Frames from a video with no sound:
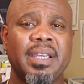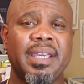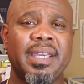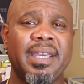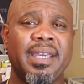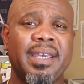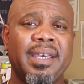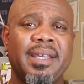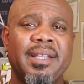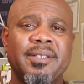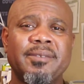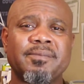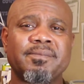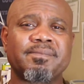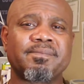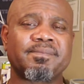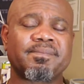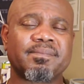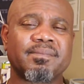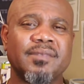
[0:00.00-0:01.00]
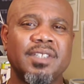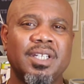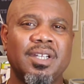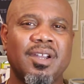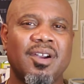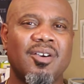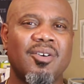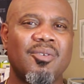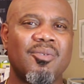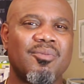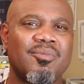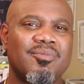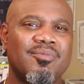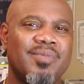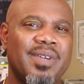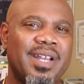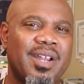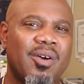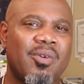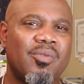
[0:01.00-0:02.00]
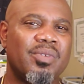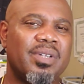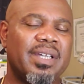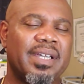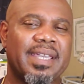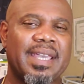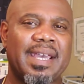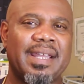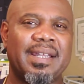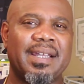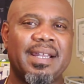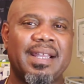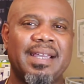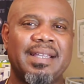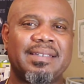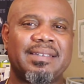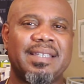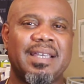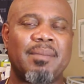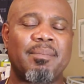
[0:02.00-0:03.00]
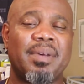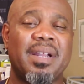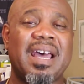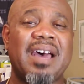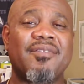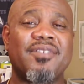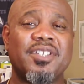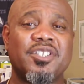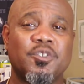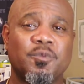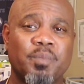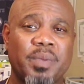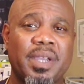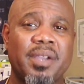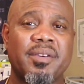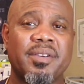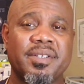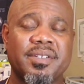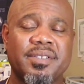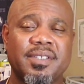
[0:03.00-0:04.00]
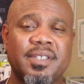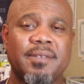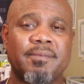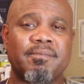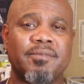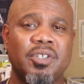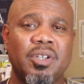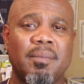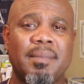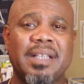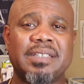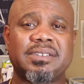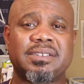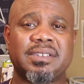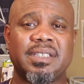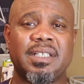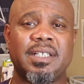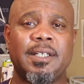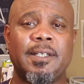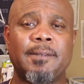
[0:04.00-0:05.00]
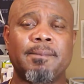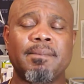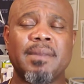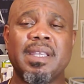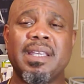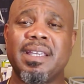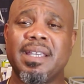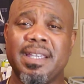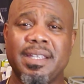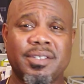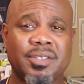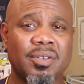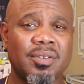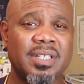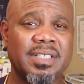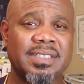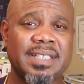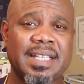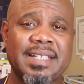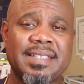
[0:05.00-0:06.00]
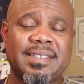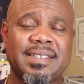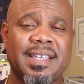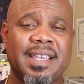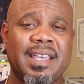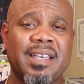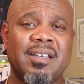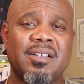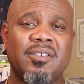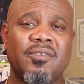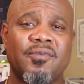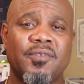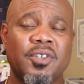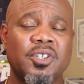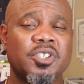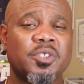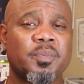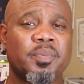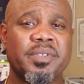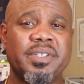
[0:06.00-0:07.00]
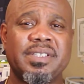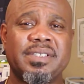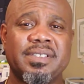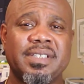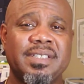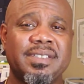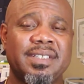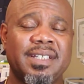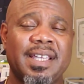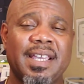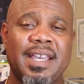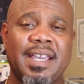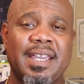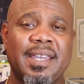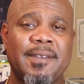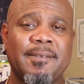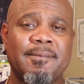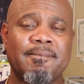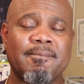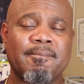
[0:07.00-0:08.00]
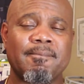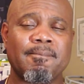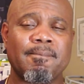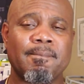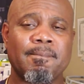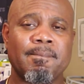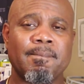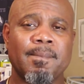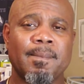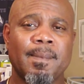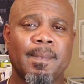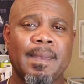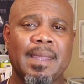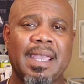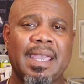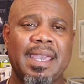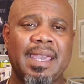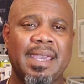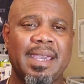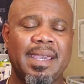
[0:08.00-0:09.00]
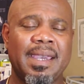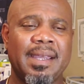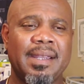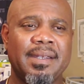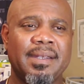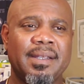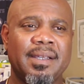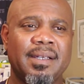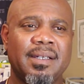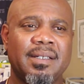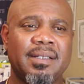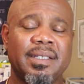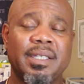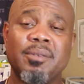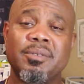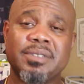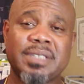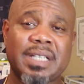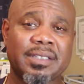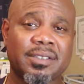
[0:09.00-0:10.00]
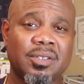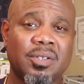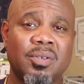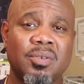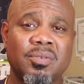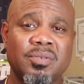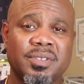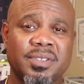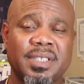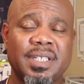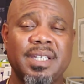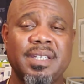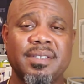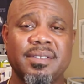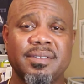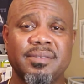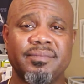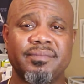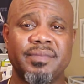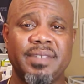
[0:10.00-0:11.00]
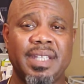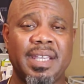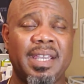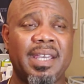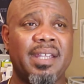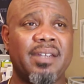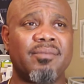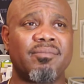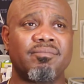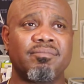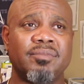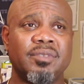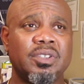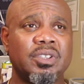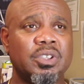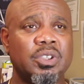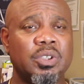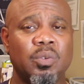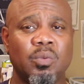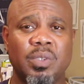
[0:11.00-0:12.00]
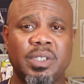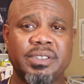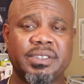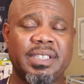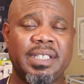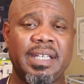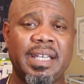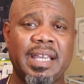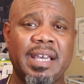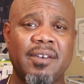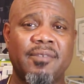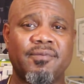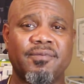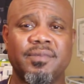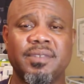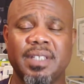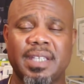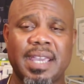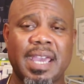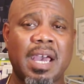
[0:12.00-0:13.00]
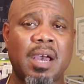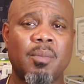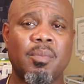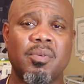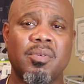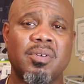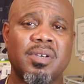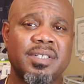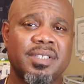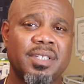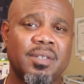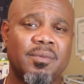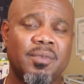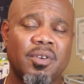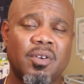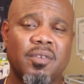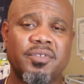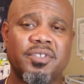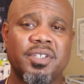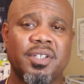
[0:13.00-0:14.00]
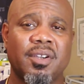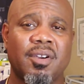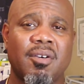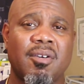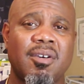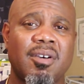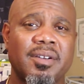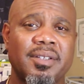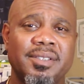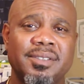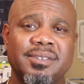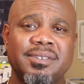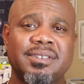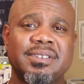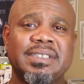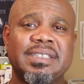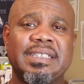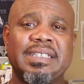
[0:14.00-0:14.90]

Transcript: and, we don't look at it like that, but I've experienced it. My son, he tore his ACL first preseason game, and he was out the whole season. Then once he left the Cowboys, he went over to the Cardinals,